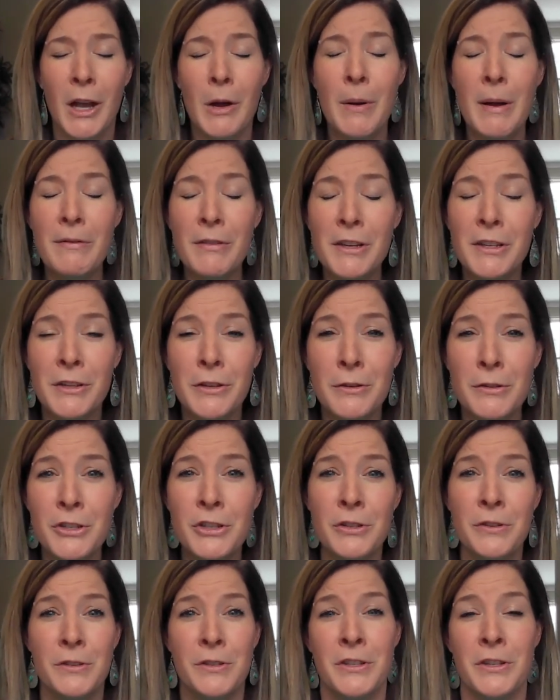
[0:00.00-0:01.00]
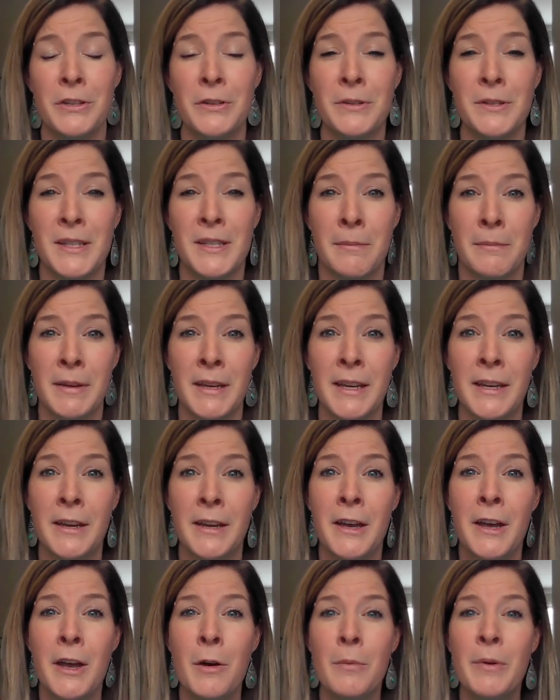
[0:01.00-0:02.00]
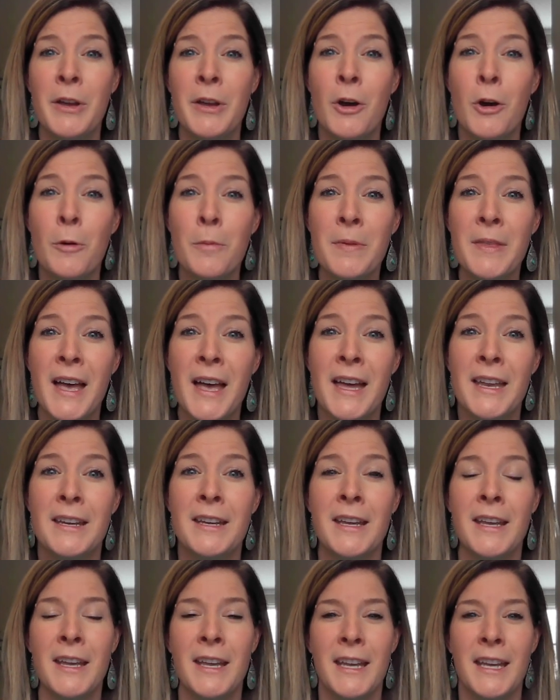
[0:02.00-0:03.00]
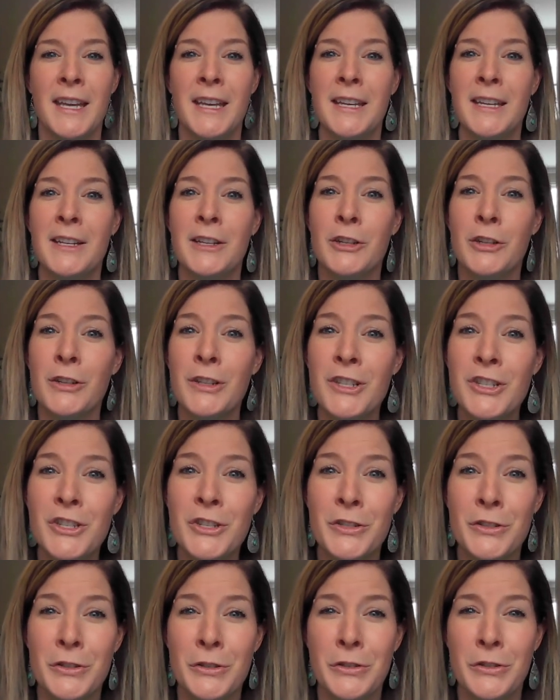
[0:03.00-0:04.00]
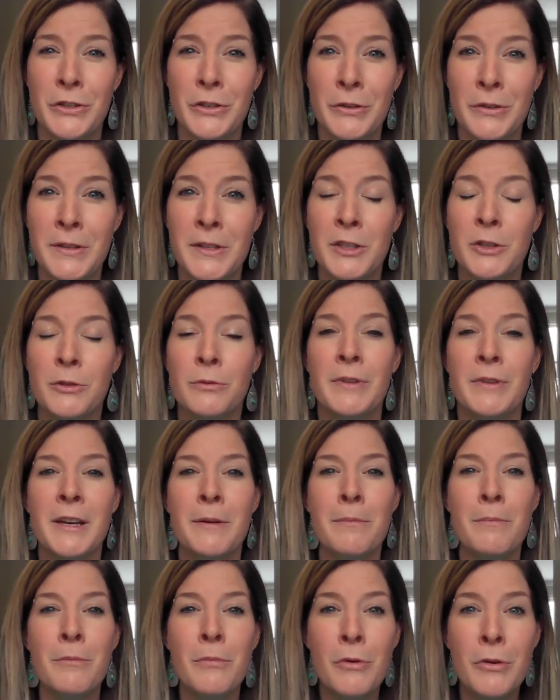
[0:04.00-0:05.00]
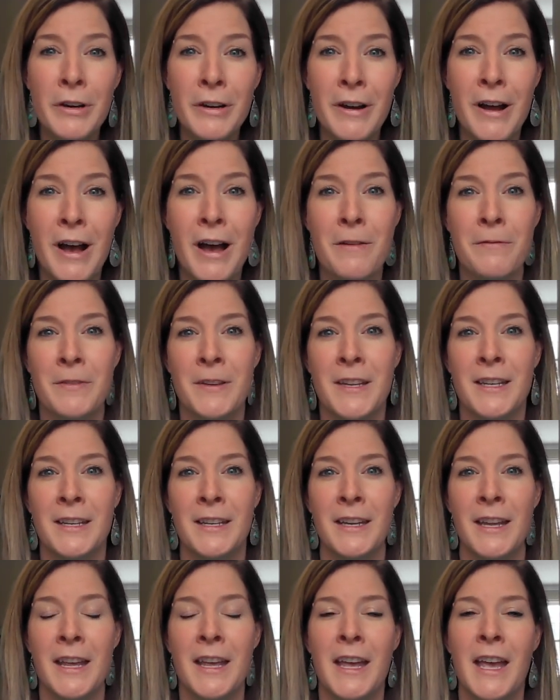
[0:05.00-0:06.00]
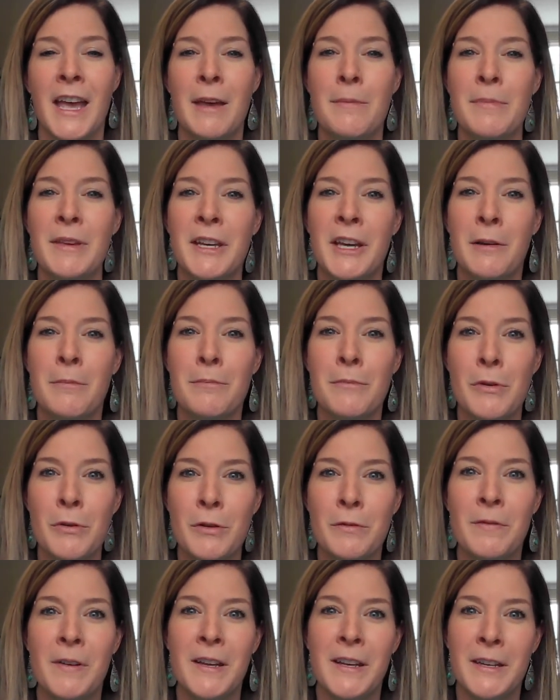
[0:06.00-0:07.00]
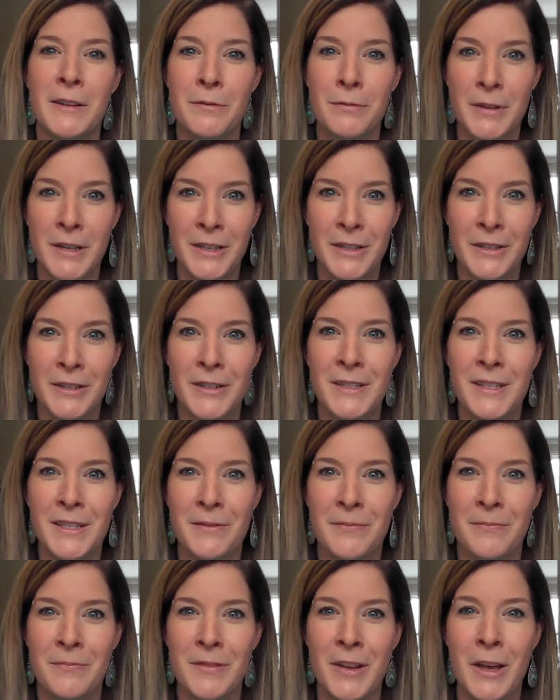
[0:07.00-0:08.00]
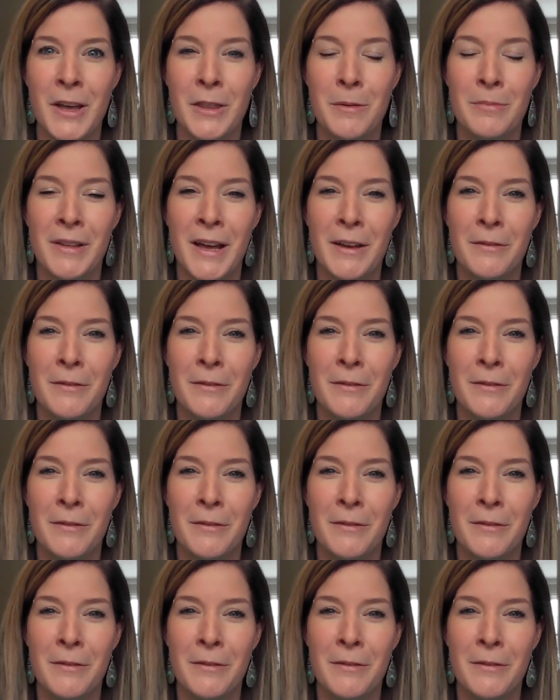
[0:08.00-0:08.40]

However you choose to use Simbi, we hope that it encourages your students to read more often and become motivated readers on the